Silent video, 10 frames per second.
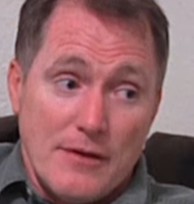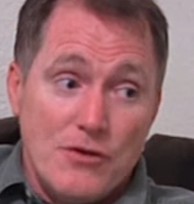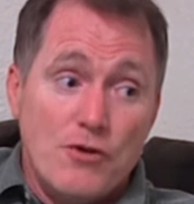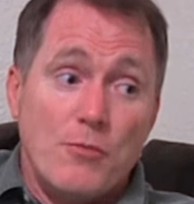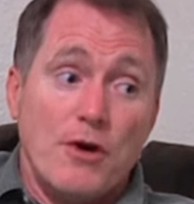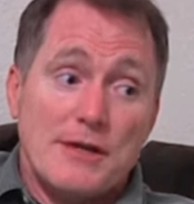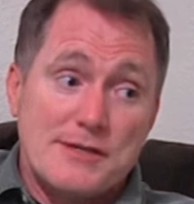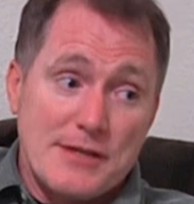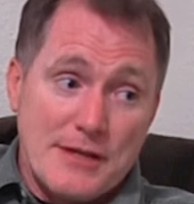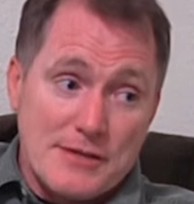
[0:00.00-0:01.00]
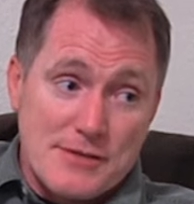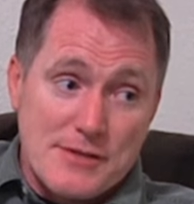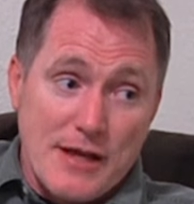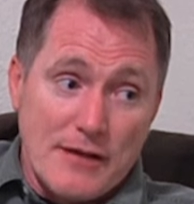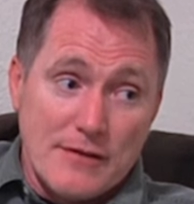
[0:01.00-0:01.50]
Numerous
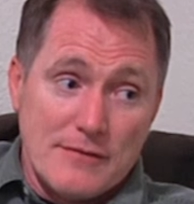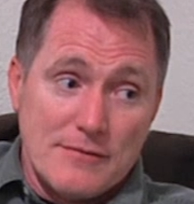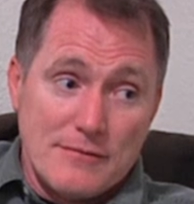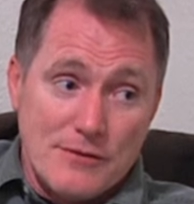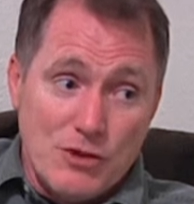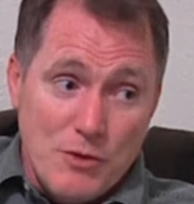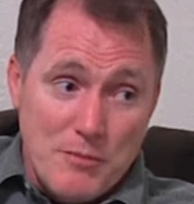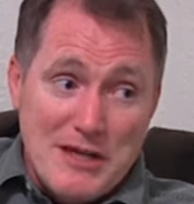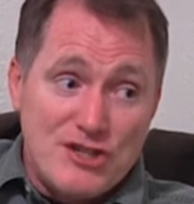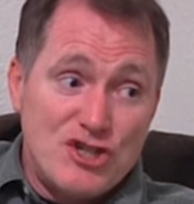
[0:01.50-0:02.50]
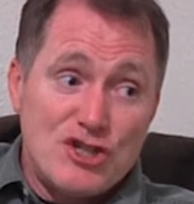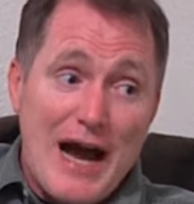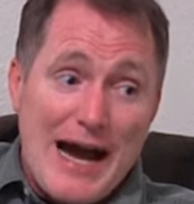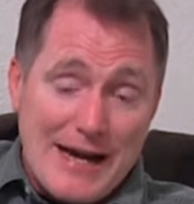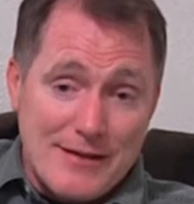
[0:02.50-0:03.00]
things that you would be
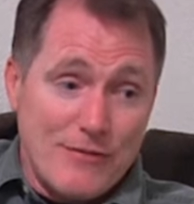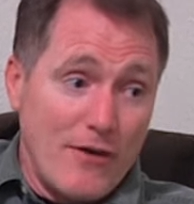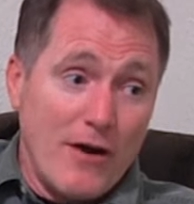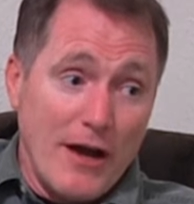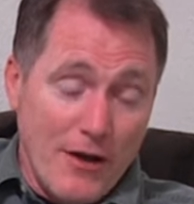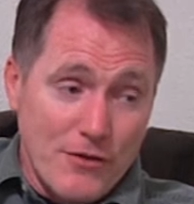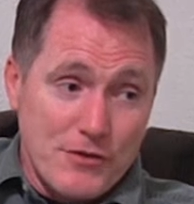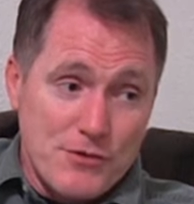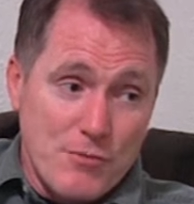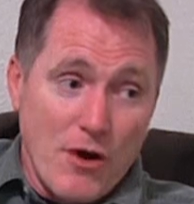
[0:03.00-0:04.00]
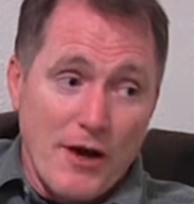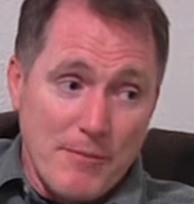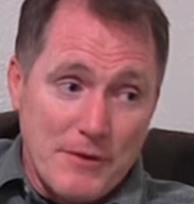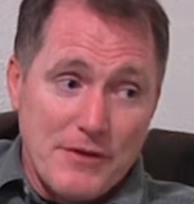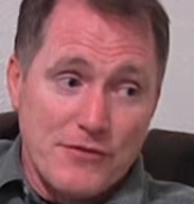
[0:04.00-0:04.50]
shocked if our elders brought
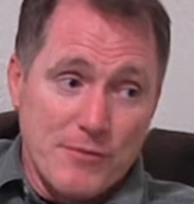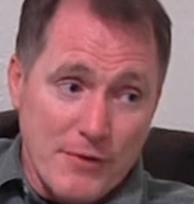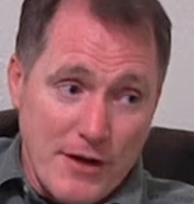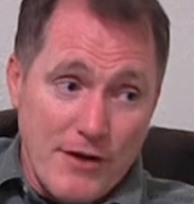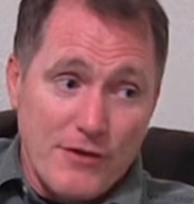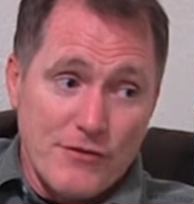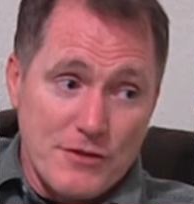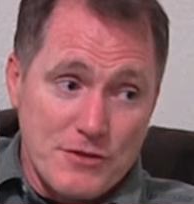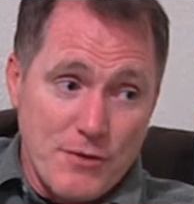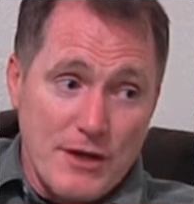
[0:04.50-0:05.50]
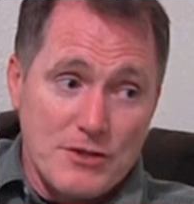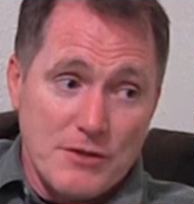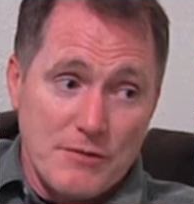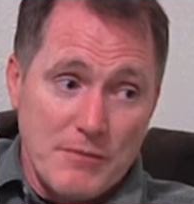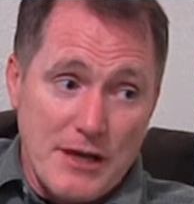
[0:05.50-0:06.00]
up a disciplinary
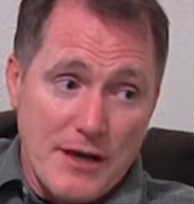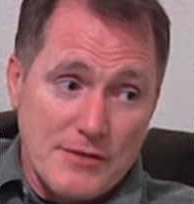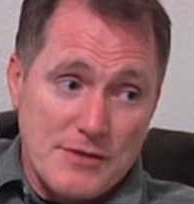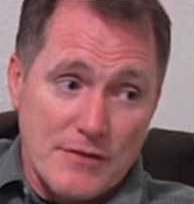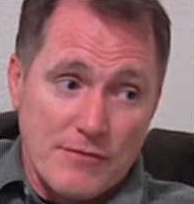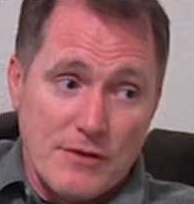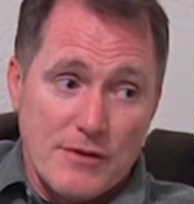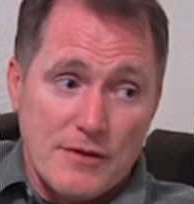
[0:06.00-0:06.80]
situation because of.